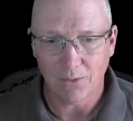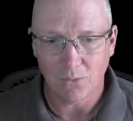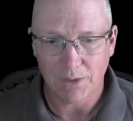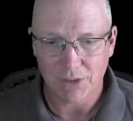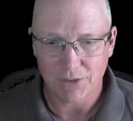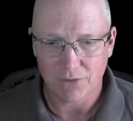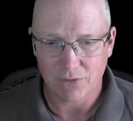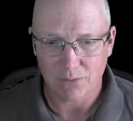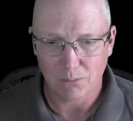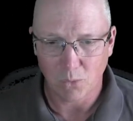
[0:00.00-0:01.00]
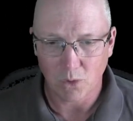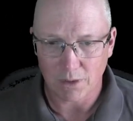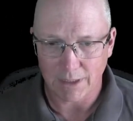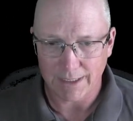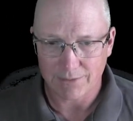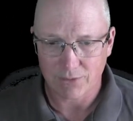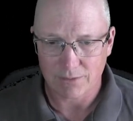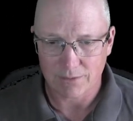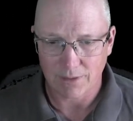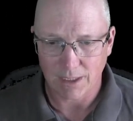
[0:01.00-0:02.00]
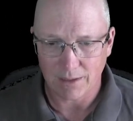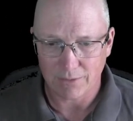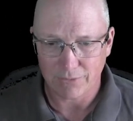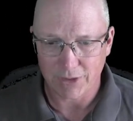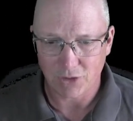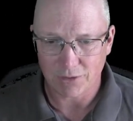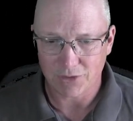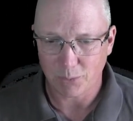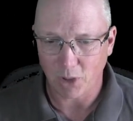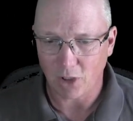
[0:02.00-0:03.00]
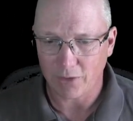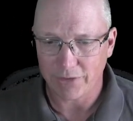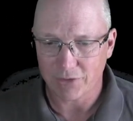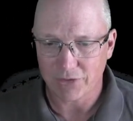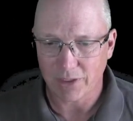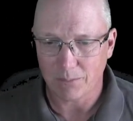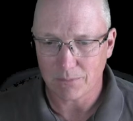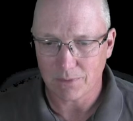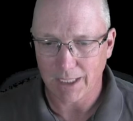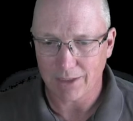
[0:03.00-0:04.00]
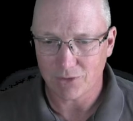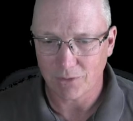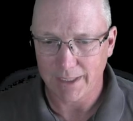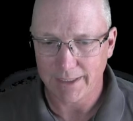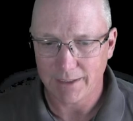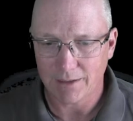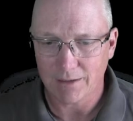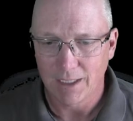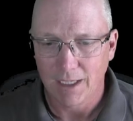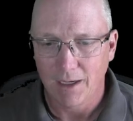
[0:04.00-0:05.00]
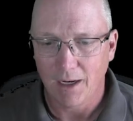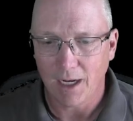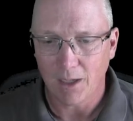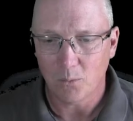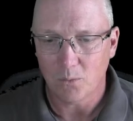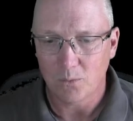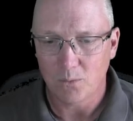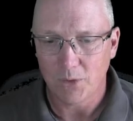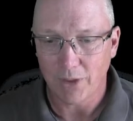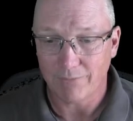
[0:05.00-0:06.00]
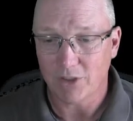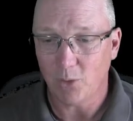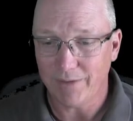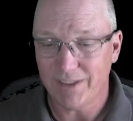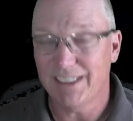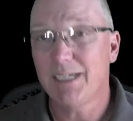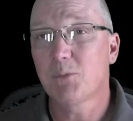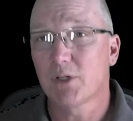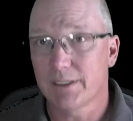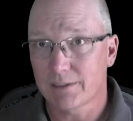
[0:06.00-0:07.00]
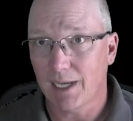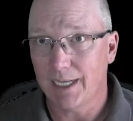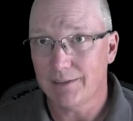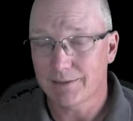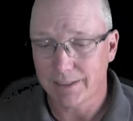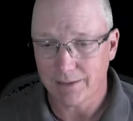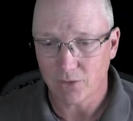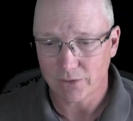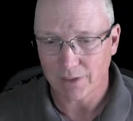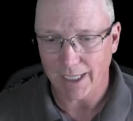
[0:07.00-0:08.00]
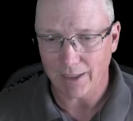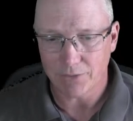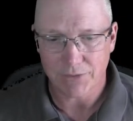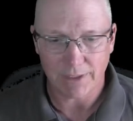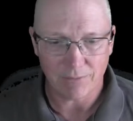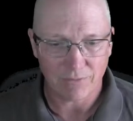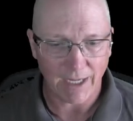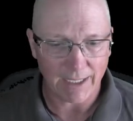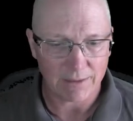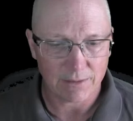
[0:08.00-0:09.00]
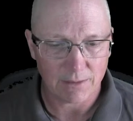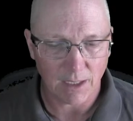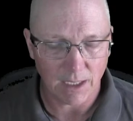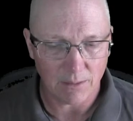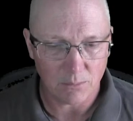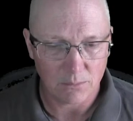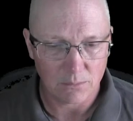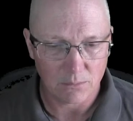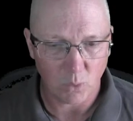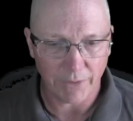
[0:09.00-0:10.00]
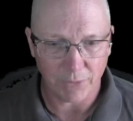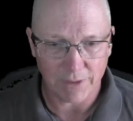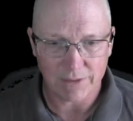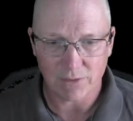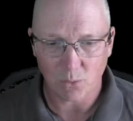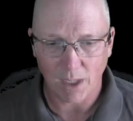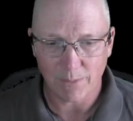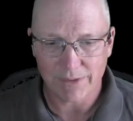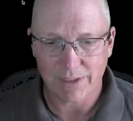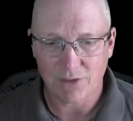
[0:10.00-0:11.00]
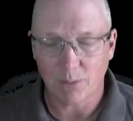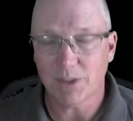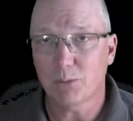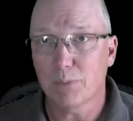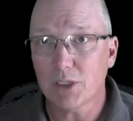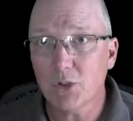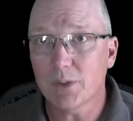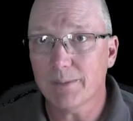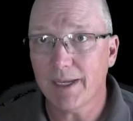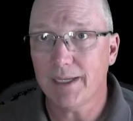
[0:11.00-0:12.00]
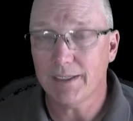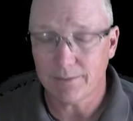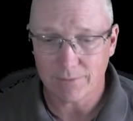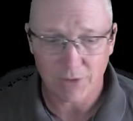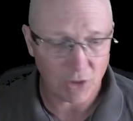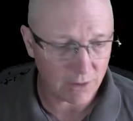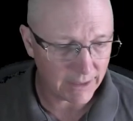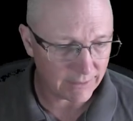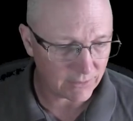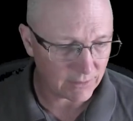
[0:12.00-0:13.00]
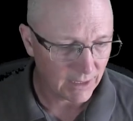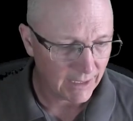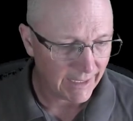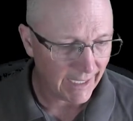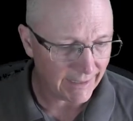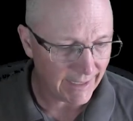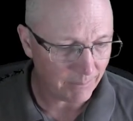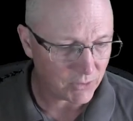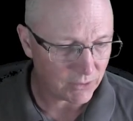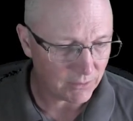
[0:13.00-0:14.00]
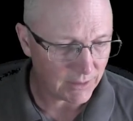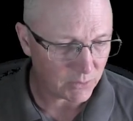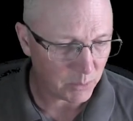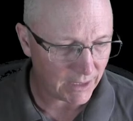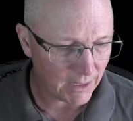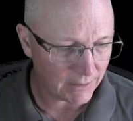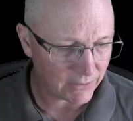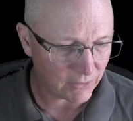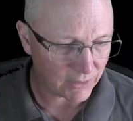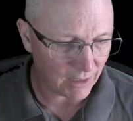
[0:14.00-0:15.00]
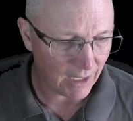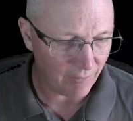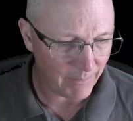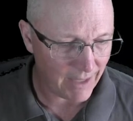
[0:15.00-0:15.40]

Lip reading: which is more or less a featureless ball. There's some clouds right here. You have to go even deeper inside to see those clouds. And in fact, one of the reasons why we see so much blue in Uranus and Neptune is because there's a lot of